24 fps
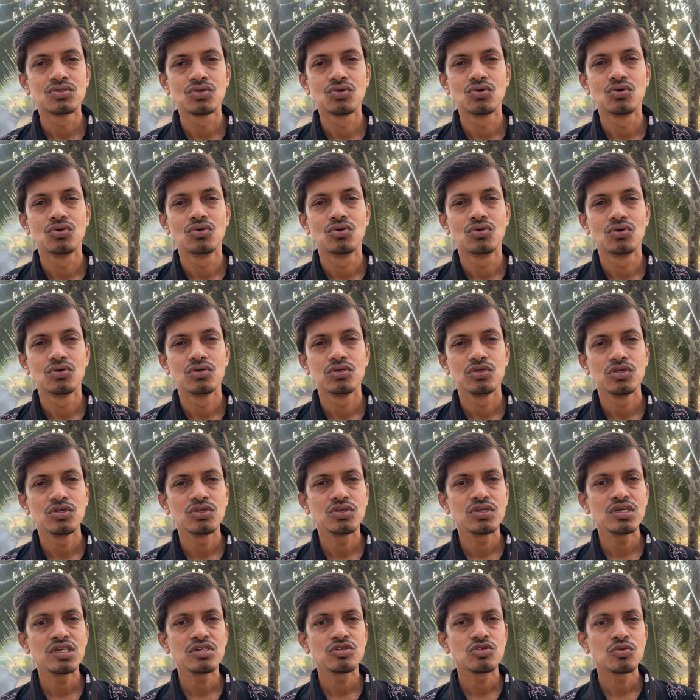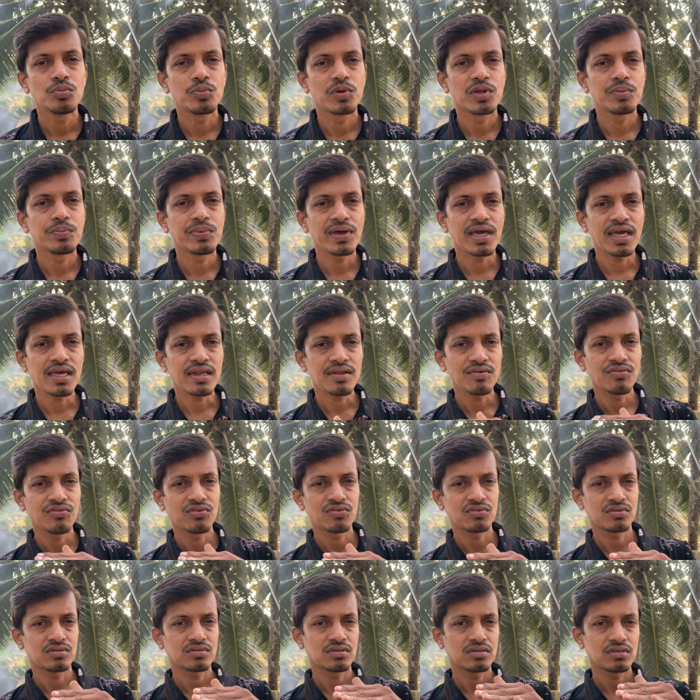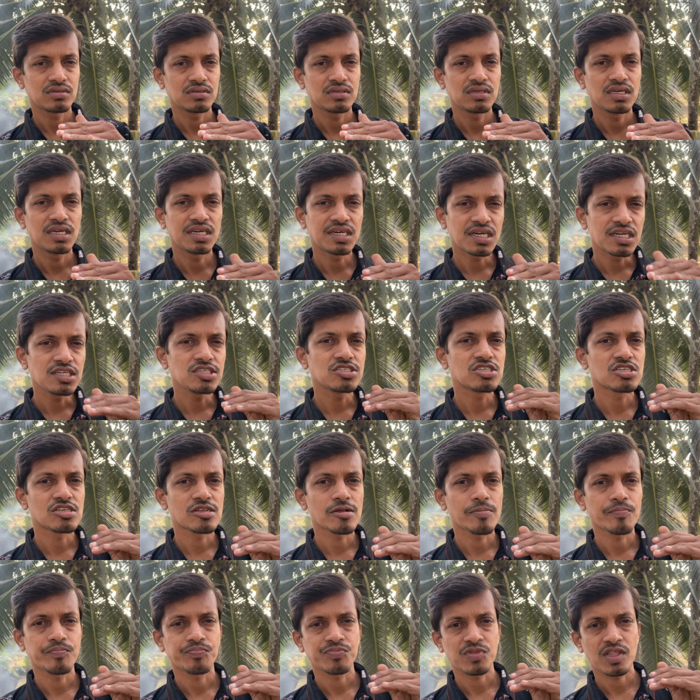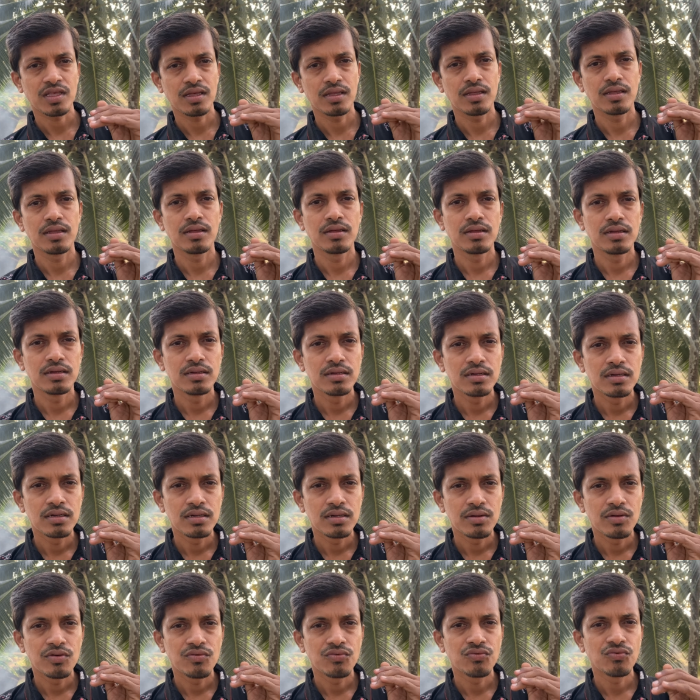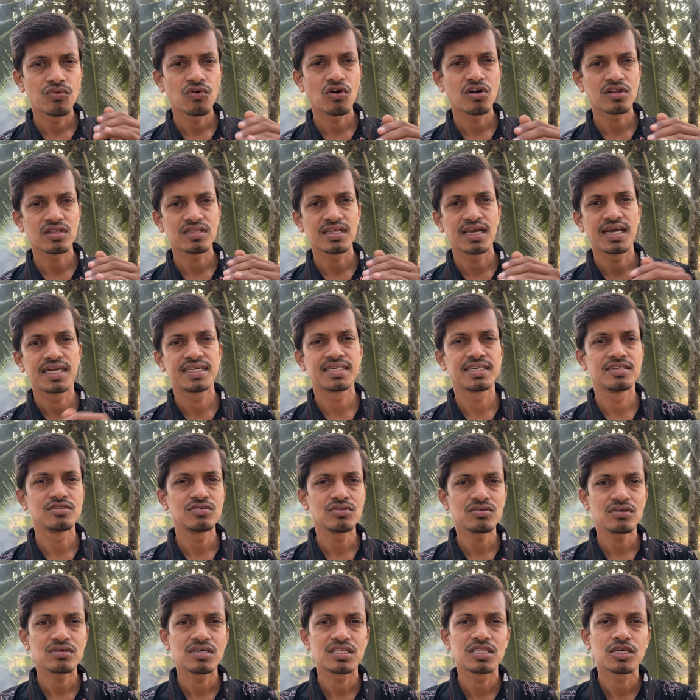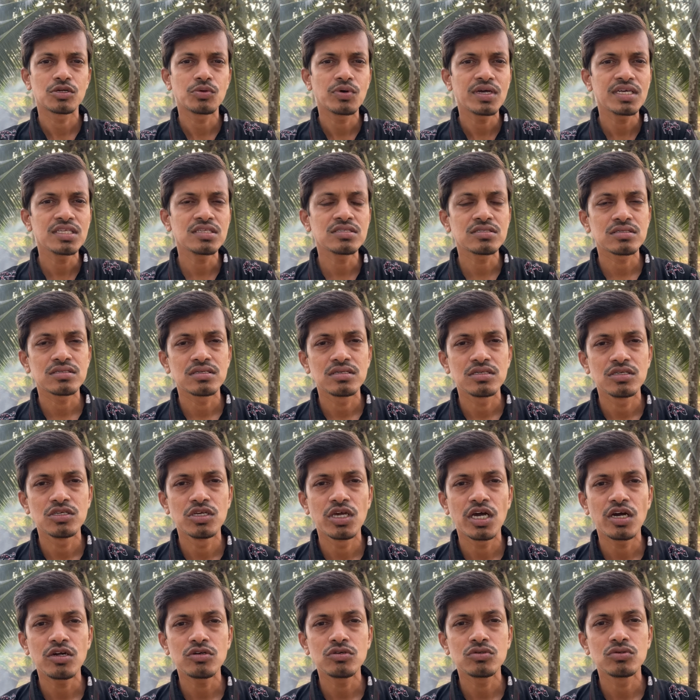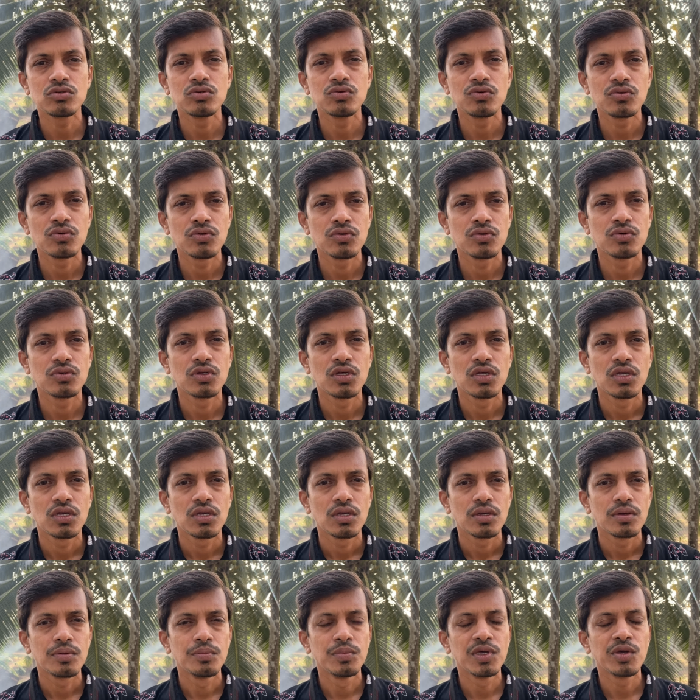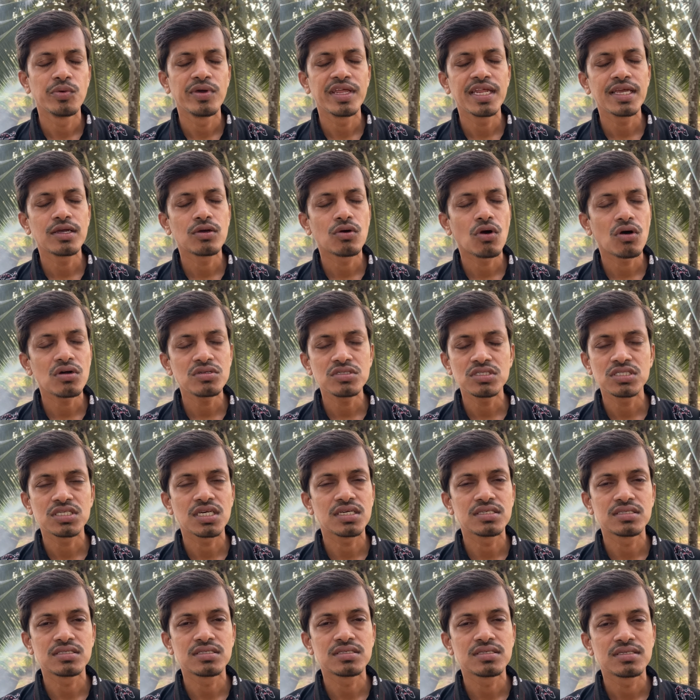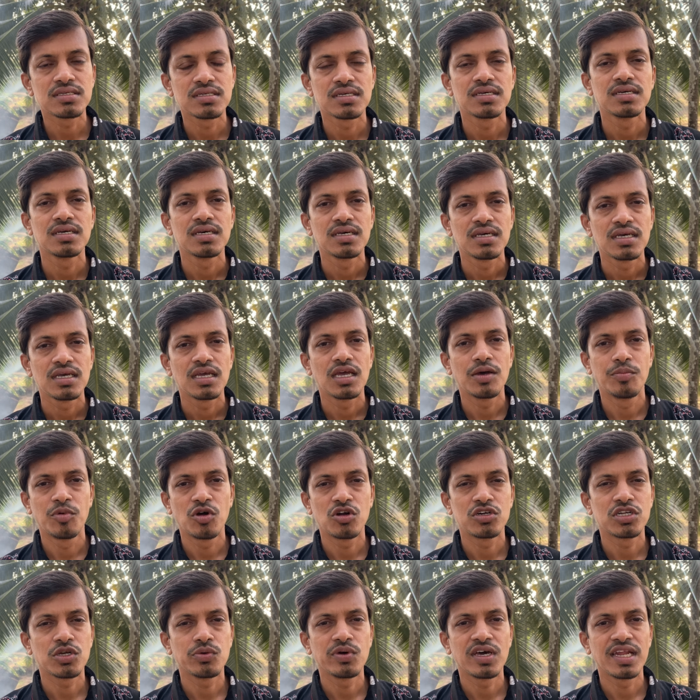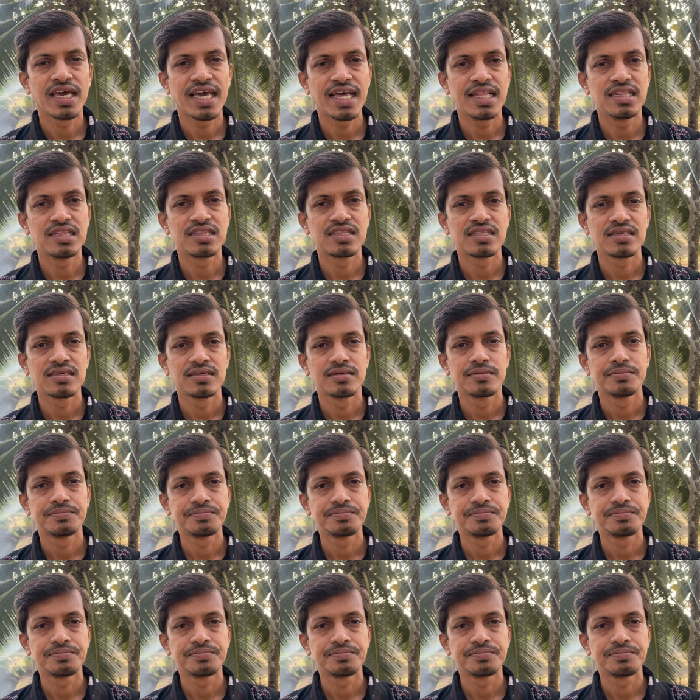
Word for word: So you need to prepare at least for that, you know, otherwise you have to be very conscious about your health.